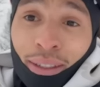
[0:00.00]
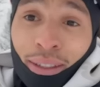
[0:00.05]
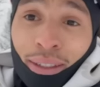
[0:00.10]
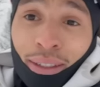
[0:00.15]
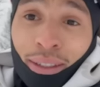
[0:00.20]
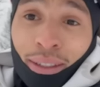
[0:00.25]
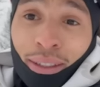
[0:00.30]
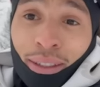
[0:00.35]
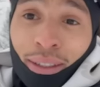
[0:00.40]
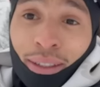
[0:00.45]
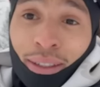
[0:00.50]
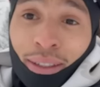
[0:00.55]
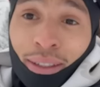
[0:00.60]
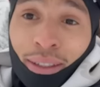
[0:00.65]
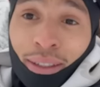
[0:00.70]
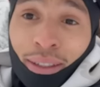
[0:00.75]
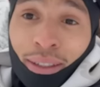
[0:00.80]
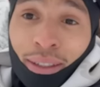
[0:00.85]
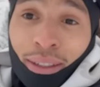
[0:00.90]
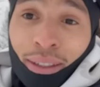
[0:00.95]

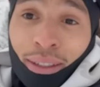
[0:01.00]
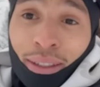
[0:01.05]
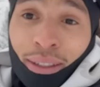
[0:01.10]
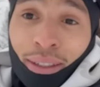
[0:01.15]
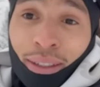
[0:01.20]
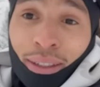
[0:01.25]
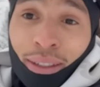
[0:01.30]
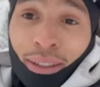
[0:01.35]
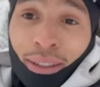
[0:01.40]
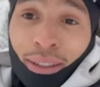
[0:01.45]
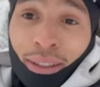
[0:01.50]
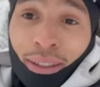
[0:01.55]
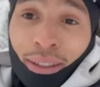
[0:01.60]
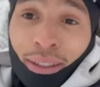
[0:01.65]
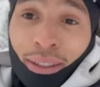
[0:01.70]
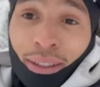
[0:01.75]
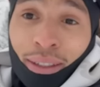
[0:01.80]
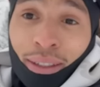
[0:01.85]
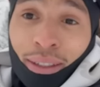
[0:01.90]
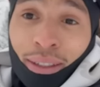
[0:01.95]

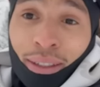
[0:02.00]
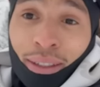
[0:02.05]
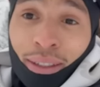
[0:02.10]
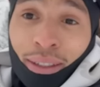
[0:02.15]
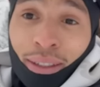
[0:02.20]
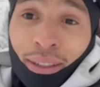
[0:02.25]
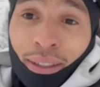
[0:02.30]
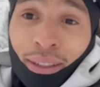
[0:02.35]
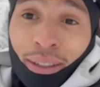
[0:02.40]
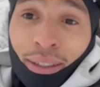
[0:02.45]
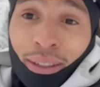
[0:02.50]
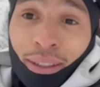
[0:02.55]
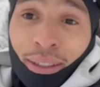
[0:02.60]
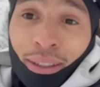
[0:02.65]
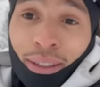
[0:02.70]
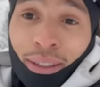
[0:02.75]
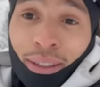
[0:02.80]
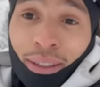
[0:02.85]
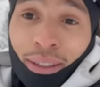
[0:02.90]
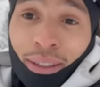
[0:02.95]

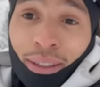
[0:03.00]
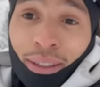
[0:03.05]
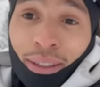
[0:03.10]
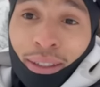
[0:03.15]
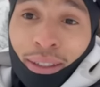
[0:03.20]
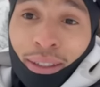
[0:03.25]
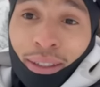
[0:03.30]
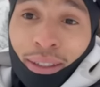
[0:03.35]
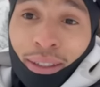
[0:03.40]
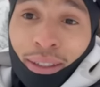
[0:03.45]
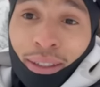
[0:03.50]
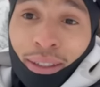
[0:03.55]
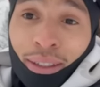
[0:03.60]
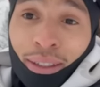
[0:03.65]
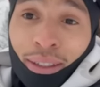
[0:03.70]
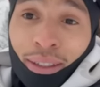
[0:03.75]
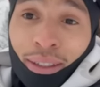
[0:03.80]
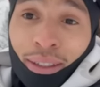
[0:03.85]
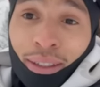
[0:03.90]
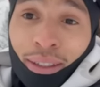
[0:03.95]

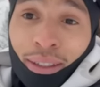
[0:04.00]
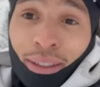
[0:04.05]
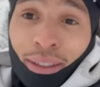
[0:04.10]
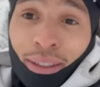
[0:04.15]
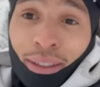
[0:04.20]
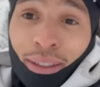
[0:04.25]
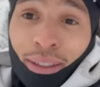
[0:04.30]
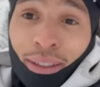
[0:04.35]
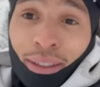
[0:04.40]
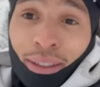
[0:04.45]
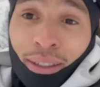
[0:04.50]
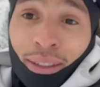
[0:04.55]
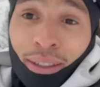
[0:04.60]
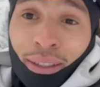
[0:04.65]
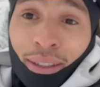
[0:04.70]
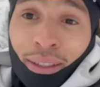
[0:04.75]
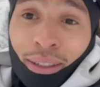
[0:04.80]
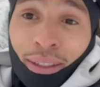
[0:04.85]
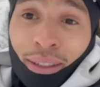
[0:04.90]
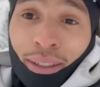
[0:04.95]

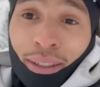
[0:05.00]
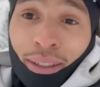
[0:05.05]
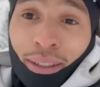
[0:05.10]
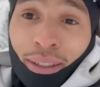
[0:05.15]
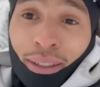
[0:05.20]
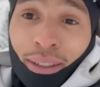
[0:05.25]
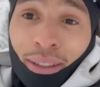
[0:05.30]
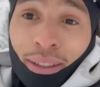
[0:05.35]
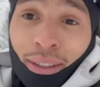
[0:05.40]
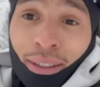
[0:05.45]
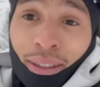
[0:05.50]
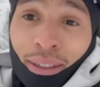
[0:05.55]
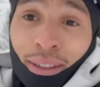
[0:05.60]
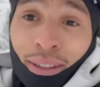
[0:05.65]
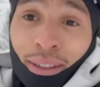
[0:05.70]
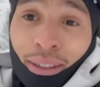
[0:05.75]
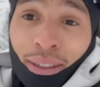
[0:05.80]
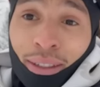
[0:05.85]
[no speech]